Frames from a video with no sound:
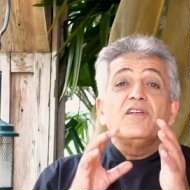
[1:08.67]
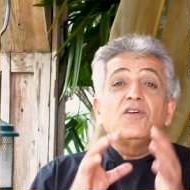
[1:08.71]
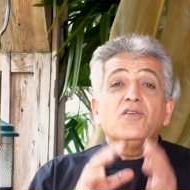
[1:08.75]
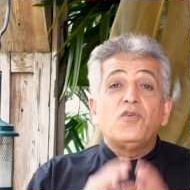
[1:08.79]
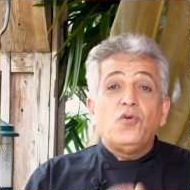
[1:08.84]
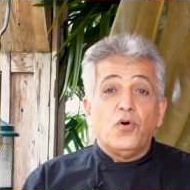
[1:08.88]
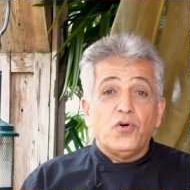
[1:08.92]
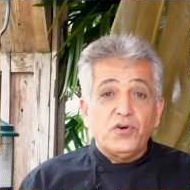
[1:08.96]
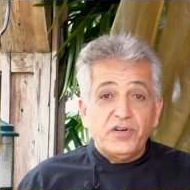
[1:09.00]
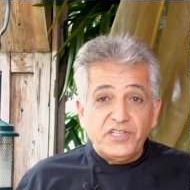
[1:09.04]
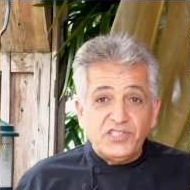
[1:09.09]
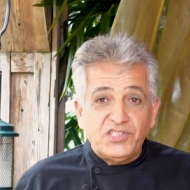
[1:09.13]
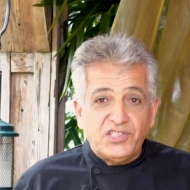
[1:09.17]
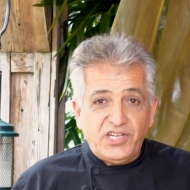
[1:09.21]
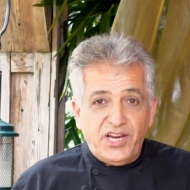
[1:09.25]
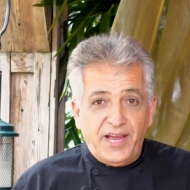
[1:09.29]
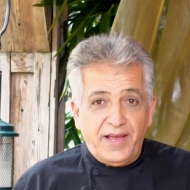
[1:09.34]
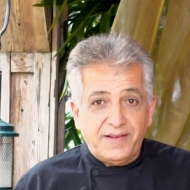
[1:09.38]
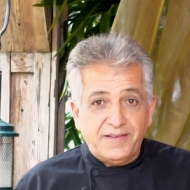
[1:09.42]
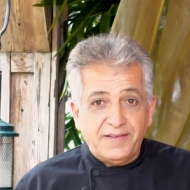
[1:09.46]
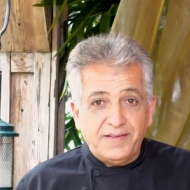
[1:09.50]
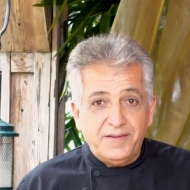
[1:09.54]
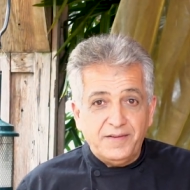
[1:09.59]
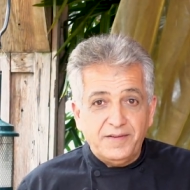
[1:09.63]
Cornish
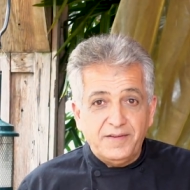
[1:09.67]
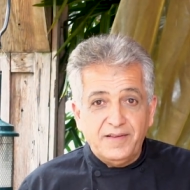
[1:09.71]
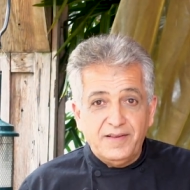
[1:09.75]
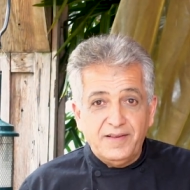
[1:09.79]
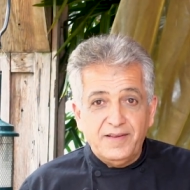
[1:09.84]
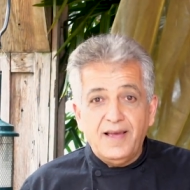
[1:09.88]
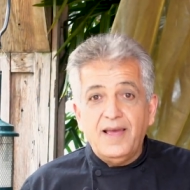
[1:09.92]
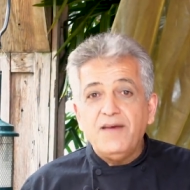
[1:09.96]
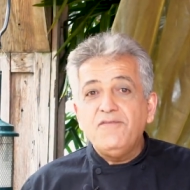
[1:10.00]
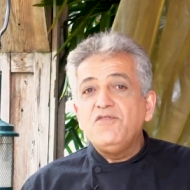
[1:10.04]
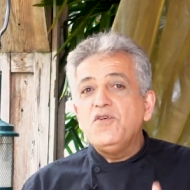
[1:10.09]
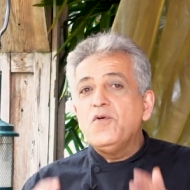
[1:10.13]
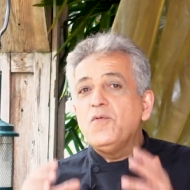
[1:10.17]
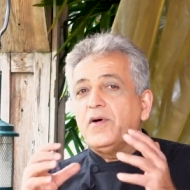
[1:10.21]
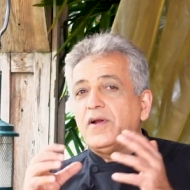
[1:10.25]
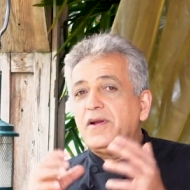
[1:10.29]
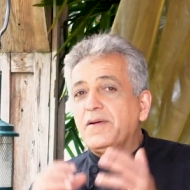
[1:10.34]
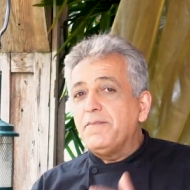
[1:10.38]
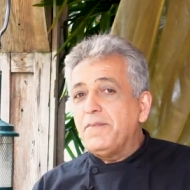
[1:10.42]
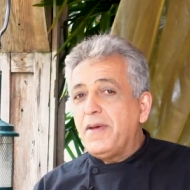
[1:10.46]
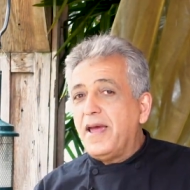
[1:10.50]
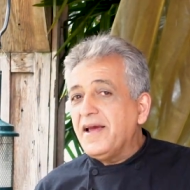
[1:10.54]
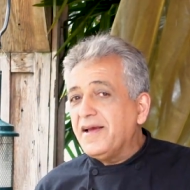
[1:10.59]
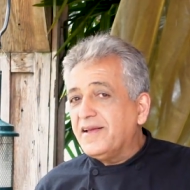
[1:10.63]
hen. If you want to
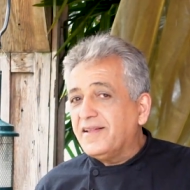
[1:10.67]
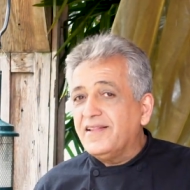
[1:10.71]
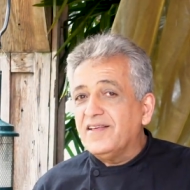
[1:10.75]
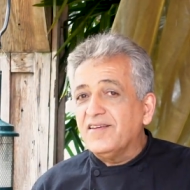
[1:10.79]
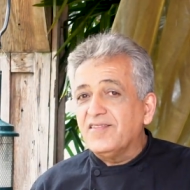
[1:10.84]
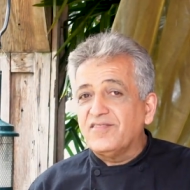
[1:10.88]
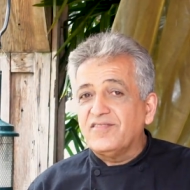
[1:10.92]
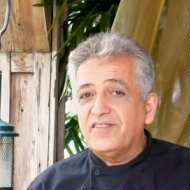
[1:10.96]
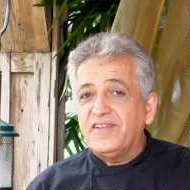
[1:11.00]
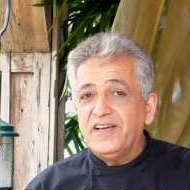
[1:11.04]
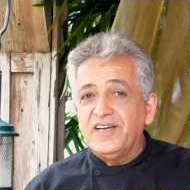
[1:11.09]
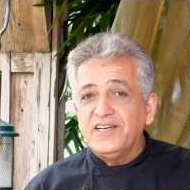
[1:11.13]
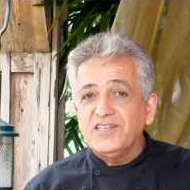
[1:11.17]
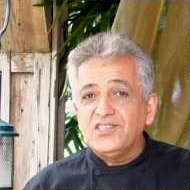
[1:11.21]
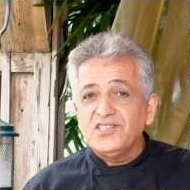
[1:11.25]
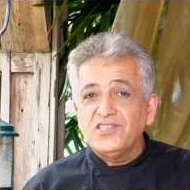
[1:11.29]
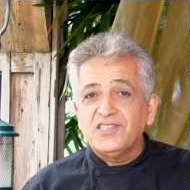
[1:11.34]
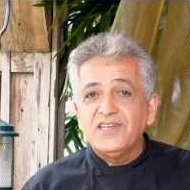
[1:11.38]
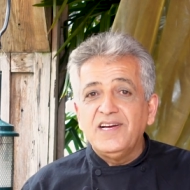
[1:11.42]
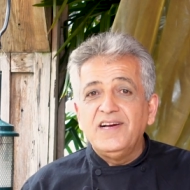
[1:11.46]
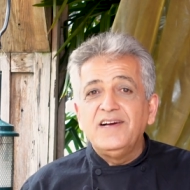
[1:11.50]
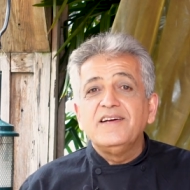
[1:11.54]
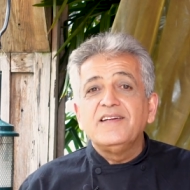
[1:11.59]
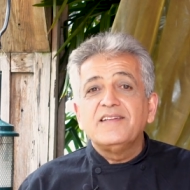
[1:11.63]
make this
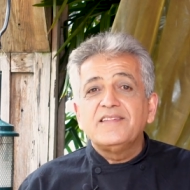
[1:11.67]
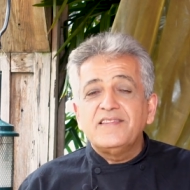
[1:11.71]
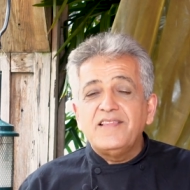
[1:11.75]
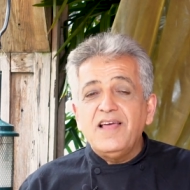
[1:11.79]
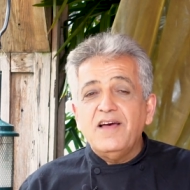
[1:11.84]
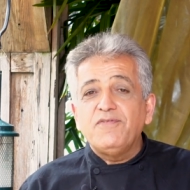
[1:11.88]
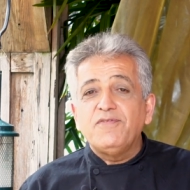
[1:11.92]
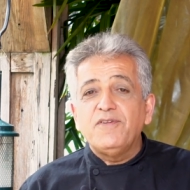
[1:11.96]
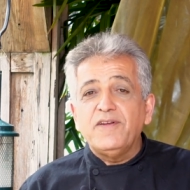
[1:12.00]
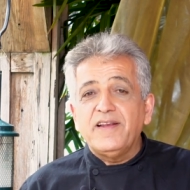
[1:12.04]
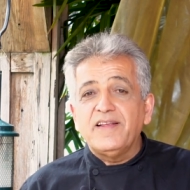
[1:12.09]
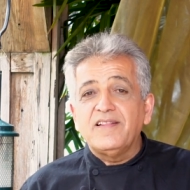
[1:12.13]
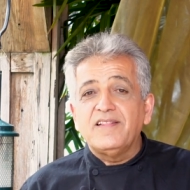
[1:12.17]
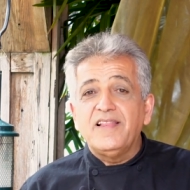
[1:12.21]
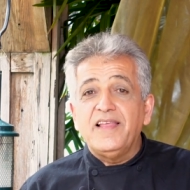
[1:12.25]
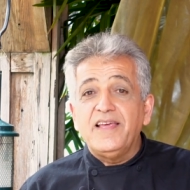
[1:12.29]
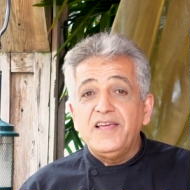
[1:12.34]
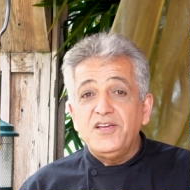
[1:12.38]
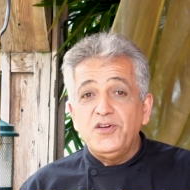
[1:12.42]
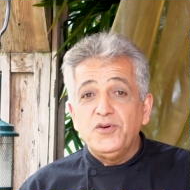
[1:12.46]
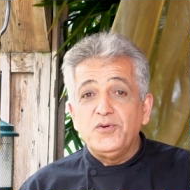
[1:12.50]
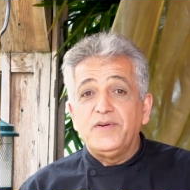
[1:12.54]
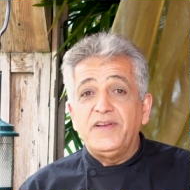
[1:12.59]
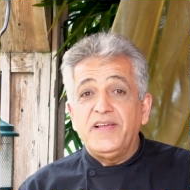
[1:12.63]
dish, definitely
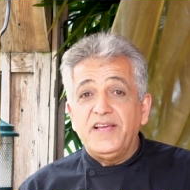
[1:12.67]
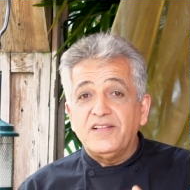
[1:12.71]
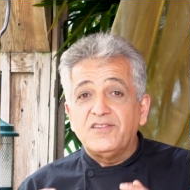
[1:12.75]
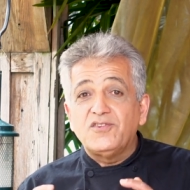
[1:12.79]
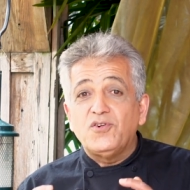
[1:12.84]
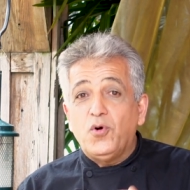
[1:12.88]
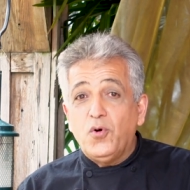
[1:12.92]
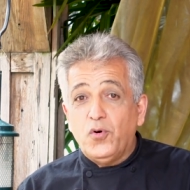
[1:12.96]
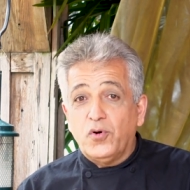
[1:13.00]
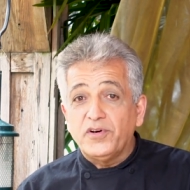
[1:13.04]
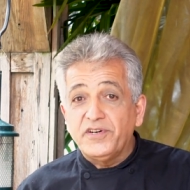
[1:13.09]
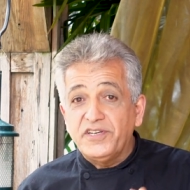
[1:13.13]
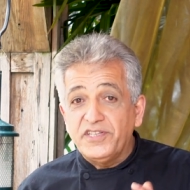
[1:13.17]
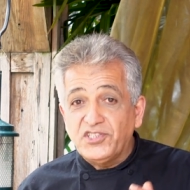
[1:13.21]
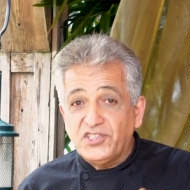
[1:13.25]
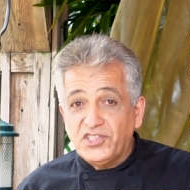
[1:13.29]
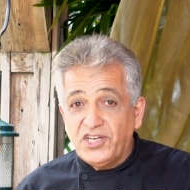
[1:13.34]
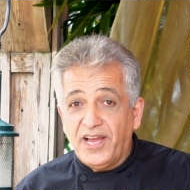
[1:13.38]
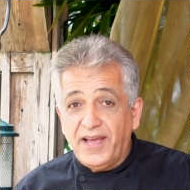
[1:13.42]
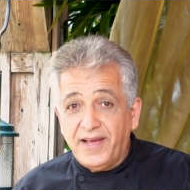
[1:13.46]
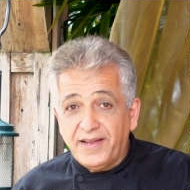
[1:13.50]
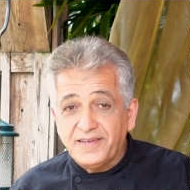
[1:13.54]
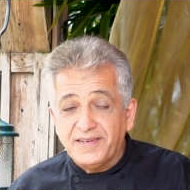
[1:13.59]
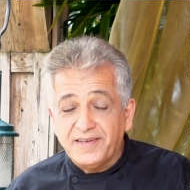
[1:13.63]
you need Cornish
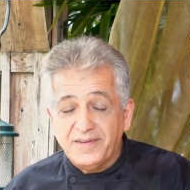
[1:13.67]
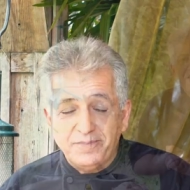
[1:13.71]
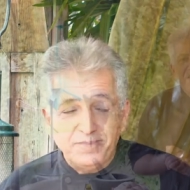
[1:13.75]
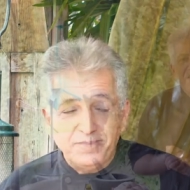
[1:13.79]
hen.